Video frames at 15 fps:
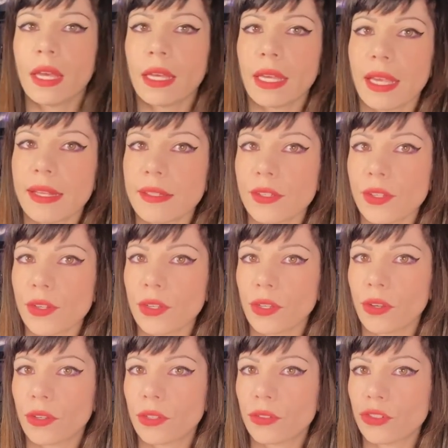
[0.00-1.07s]
Cancer,
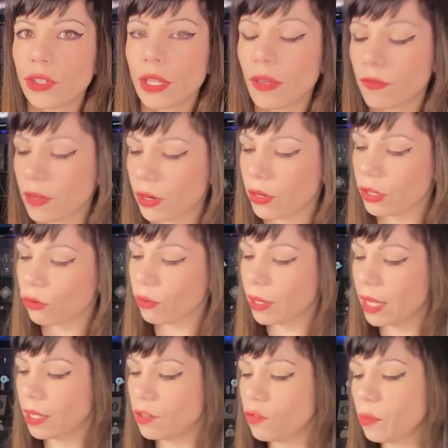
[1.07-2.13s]
you're usually a very
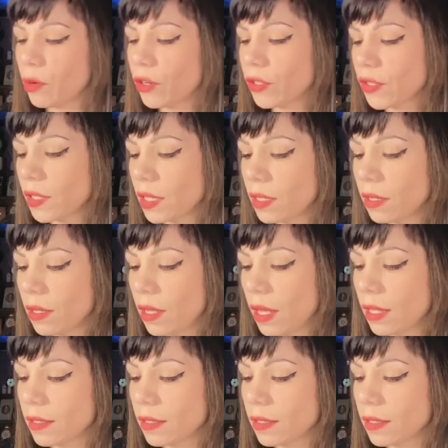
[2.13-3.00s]
creative person.